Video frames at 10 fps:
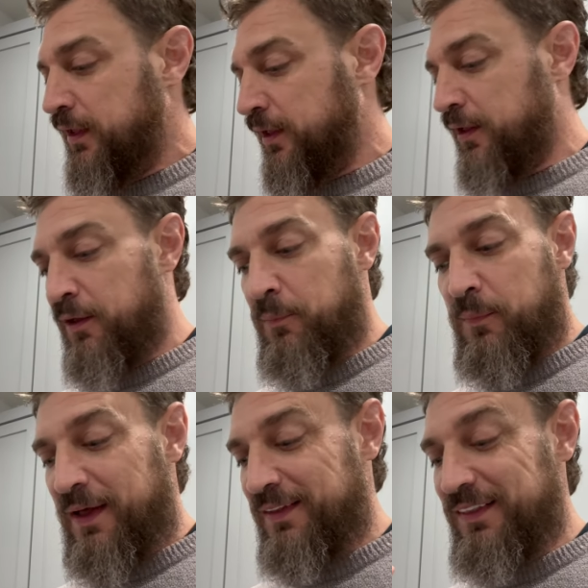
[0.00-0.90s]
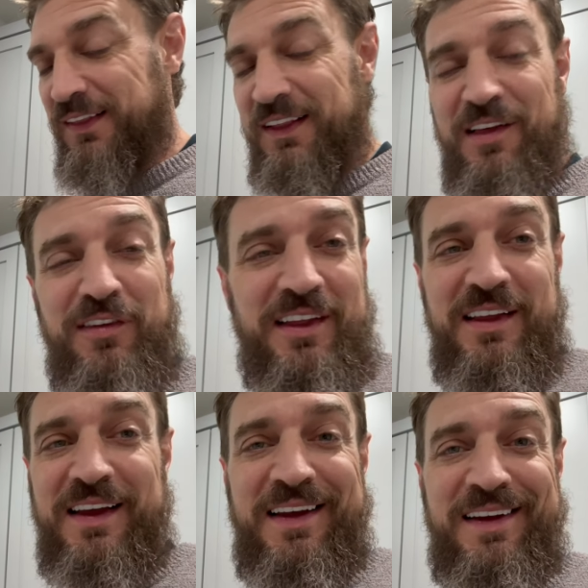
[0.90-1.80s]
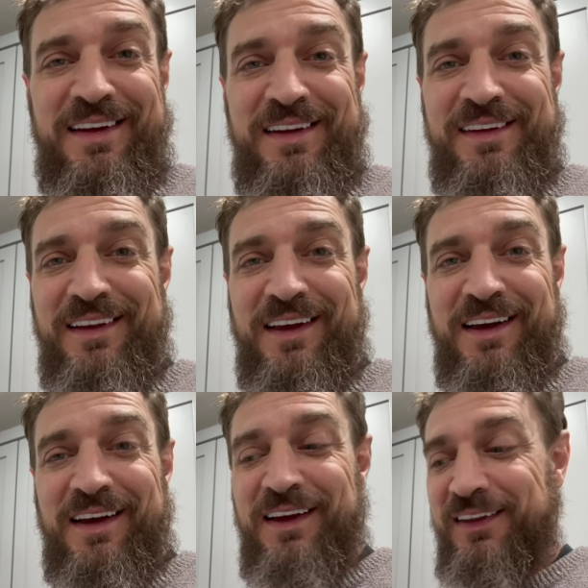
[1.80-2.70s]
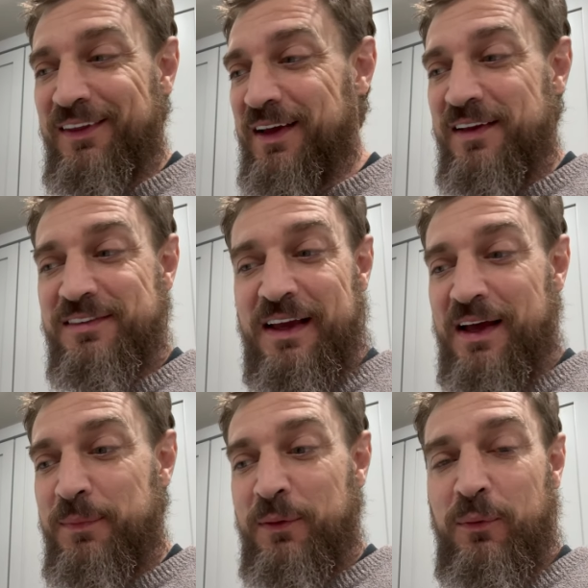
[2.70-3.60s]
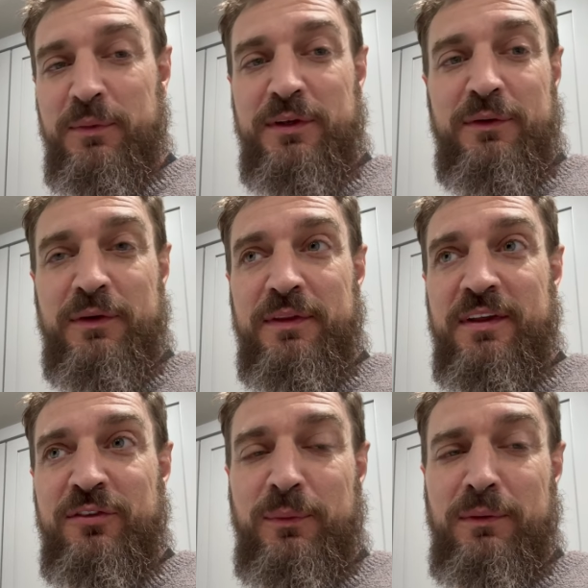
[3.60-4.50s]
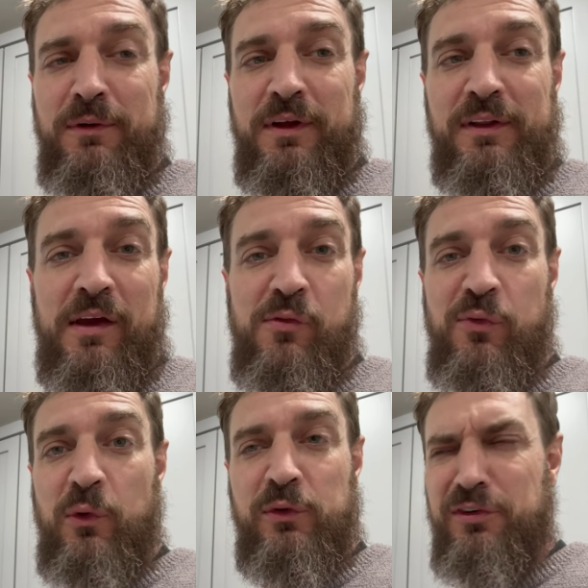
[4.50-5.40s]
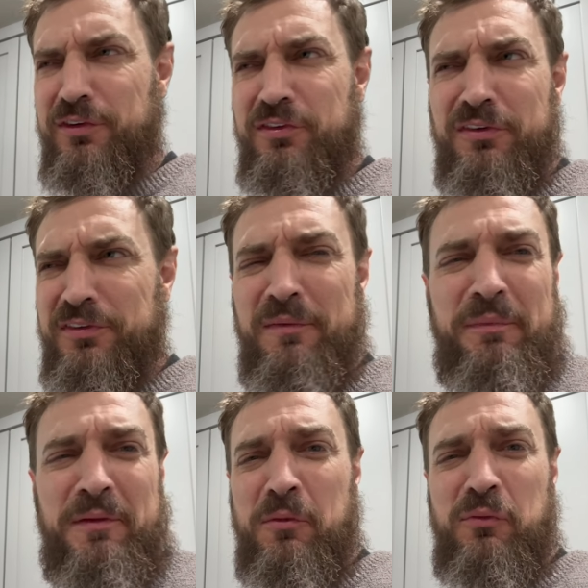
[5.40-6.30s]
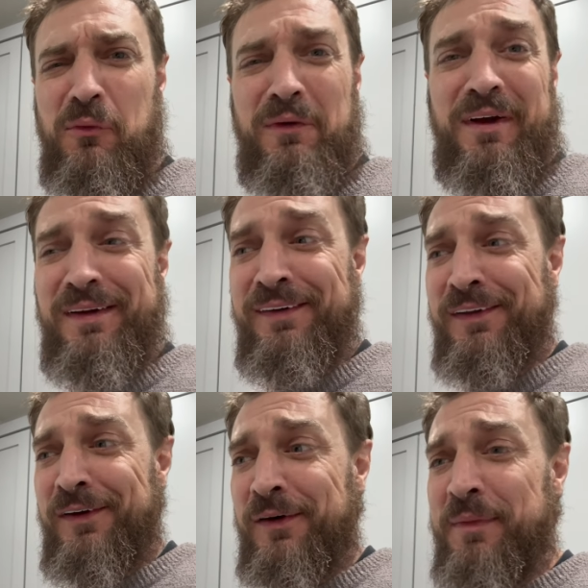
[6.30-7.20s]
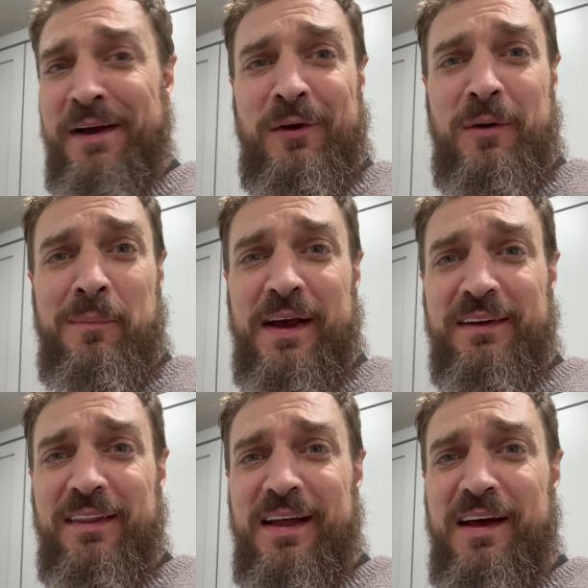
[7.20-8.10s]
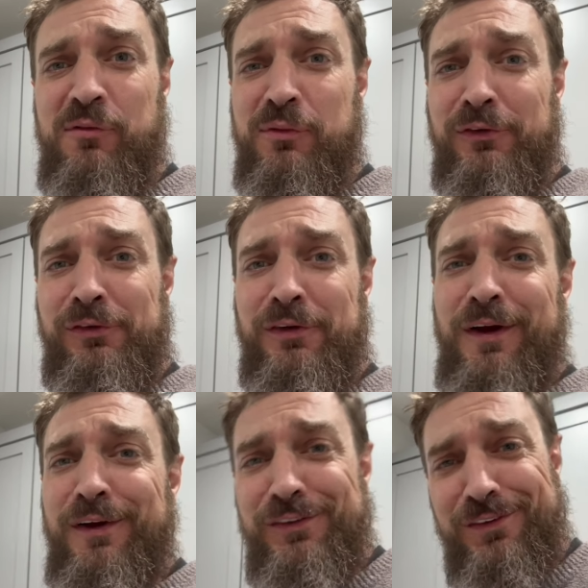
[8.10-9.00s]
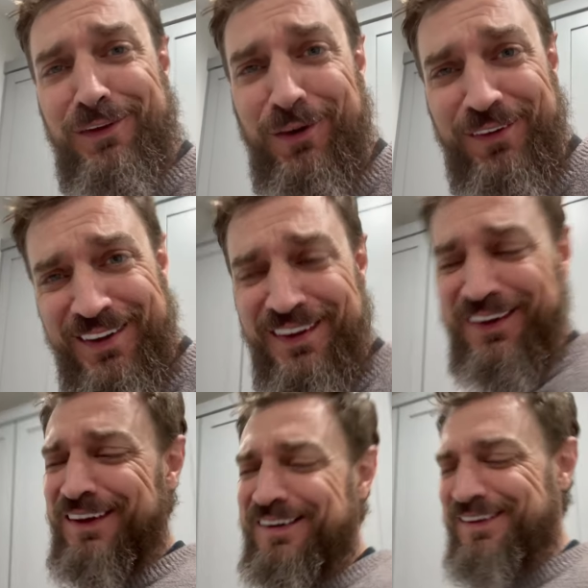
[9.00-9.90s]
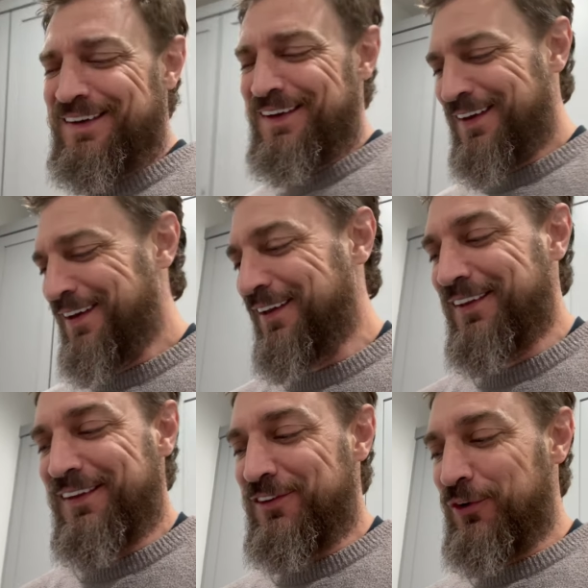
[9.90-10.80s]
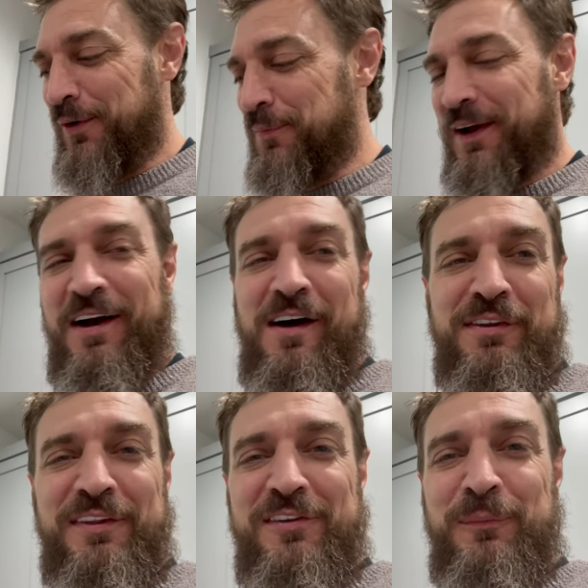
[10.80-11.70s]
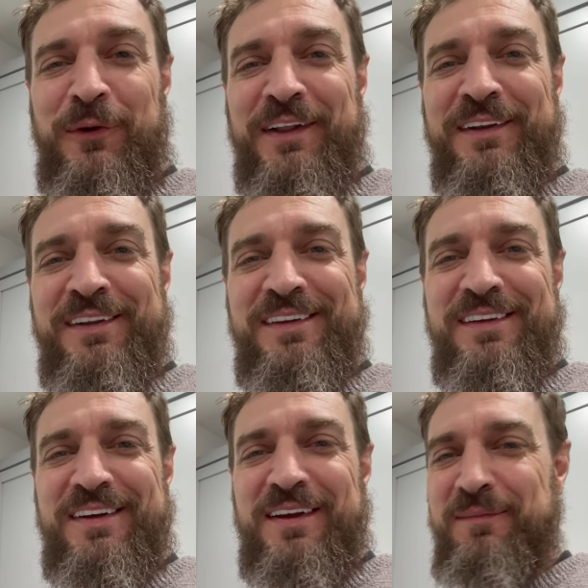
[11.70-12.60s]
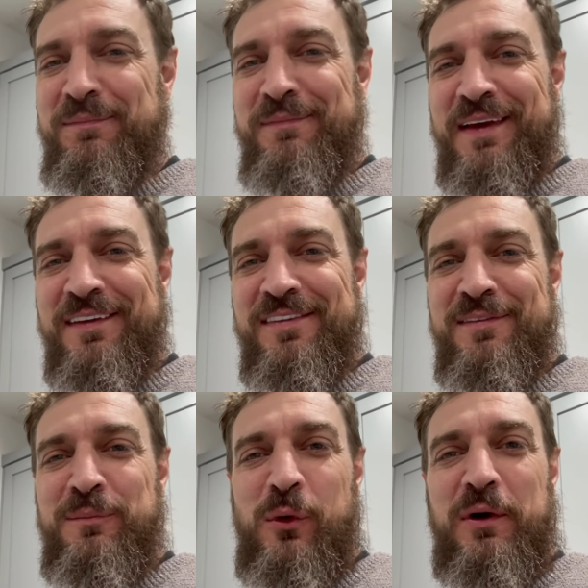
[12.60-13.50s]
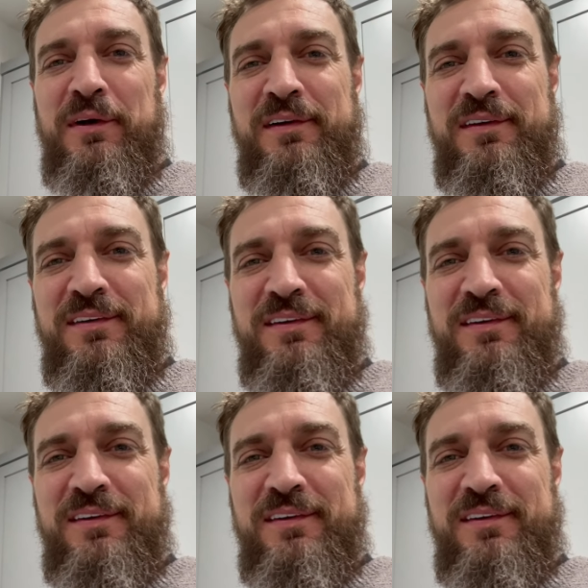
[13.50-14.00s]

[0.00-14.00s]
I love it, and you guys got me. We'll be doing this. We were on like Folgers or something before. I don't know. I'm not going back to that for sure. So enjoy my coffee this morning, making some more.